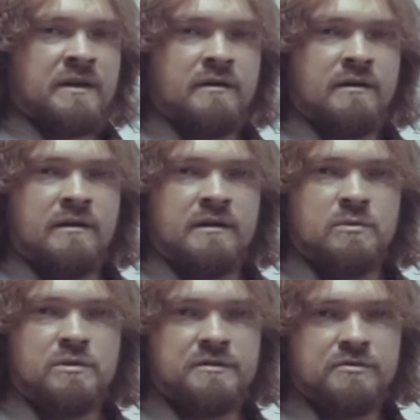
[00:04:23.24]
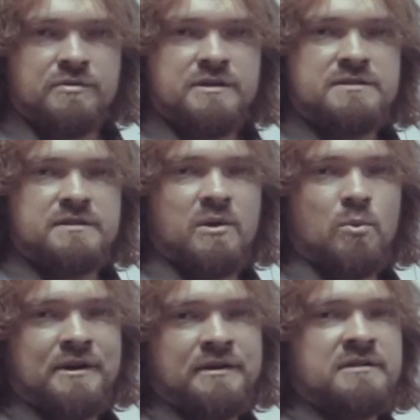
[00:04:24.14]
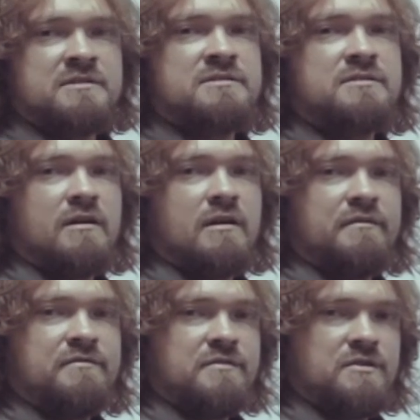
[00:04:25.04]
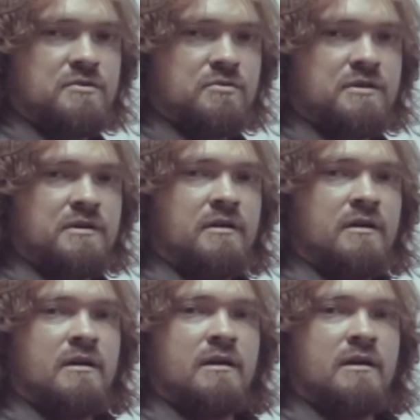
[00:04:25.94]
increase the awareness of your